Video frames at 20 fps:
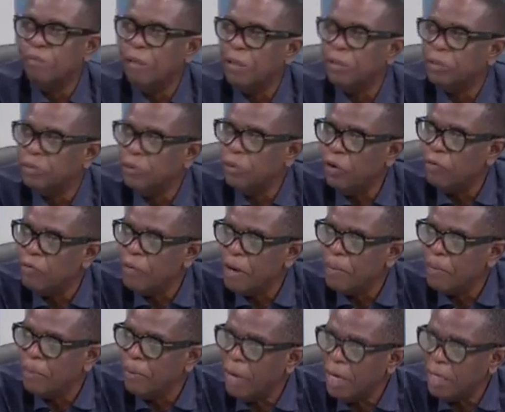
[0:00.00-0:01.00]
mouth to
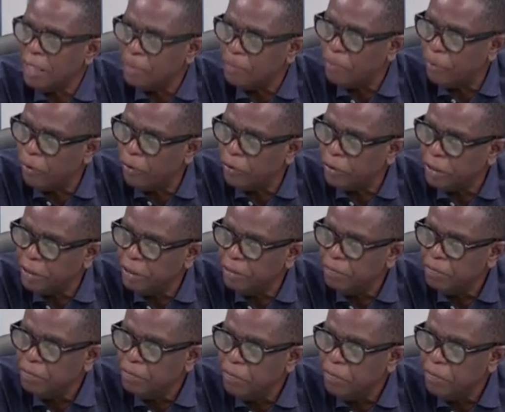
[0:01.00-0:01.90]
offer an apology?